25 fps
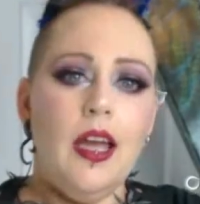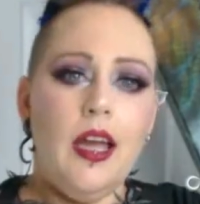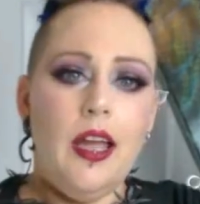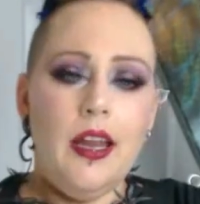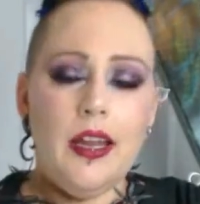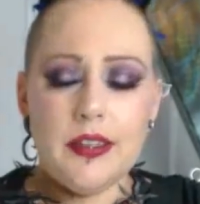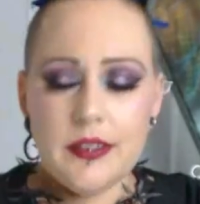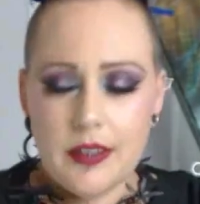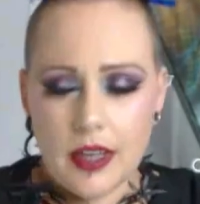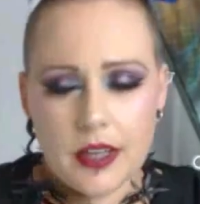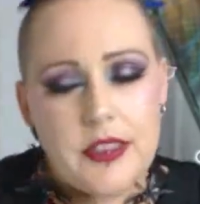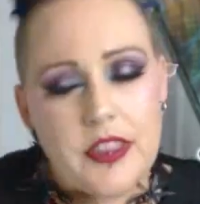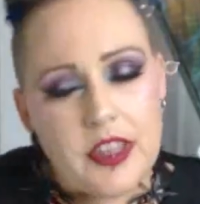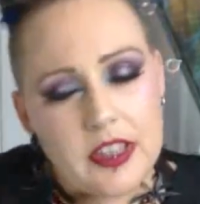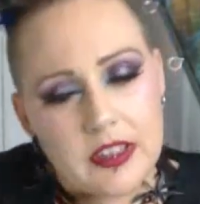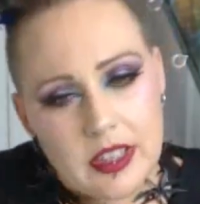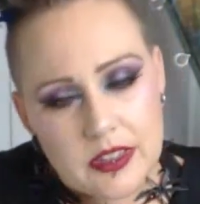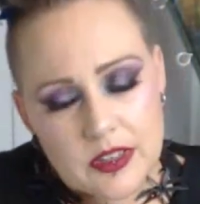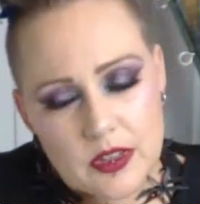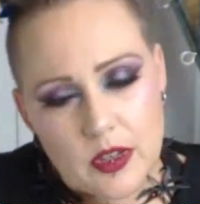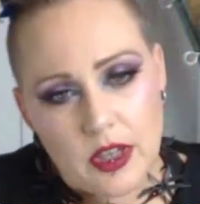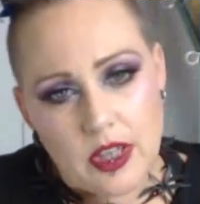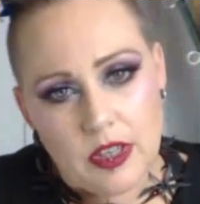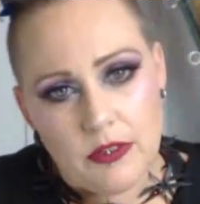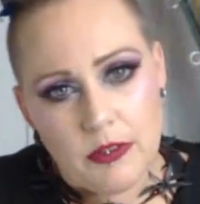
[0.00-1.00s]
And I think
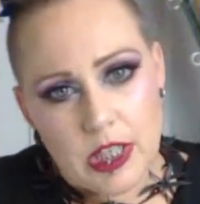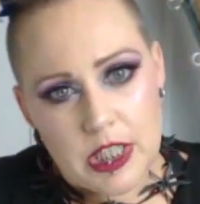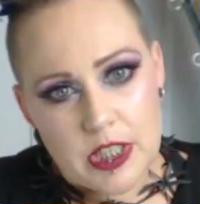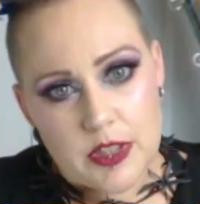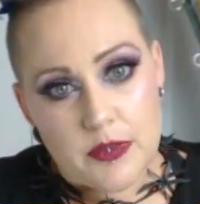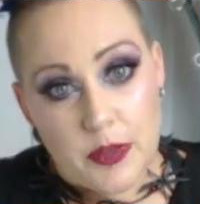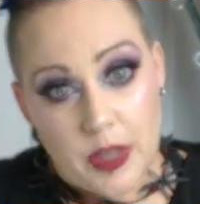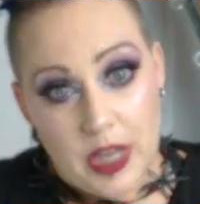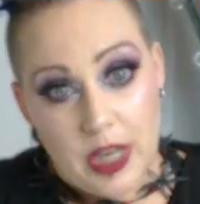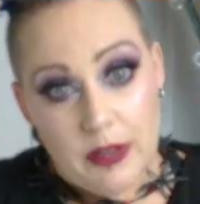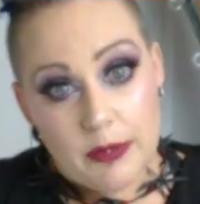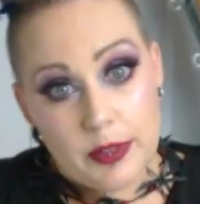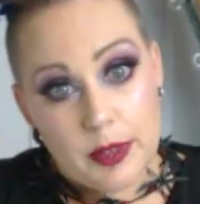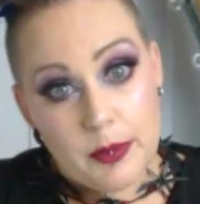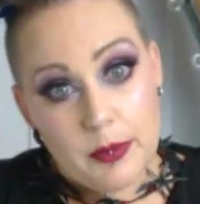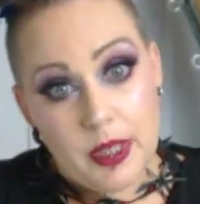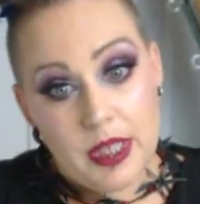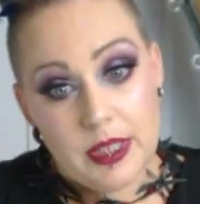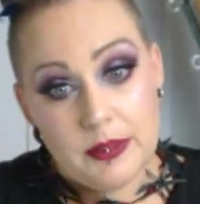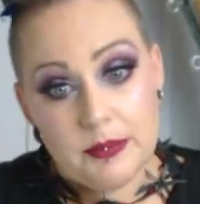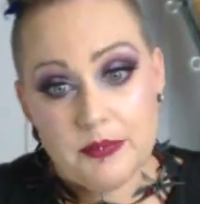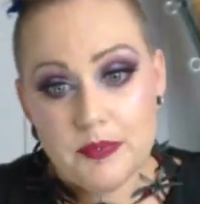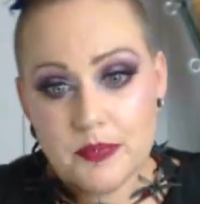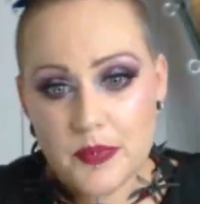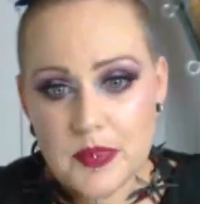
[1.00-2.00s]
that's good advice for
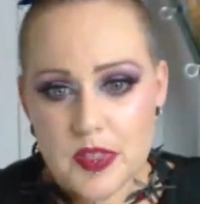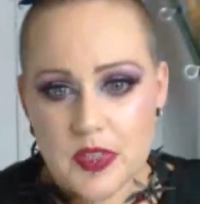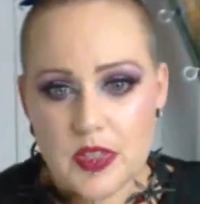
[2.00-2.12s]
everyone.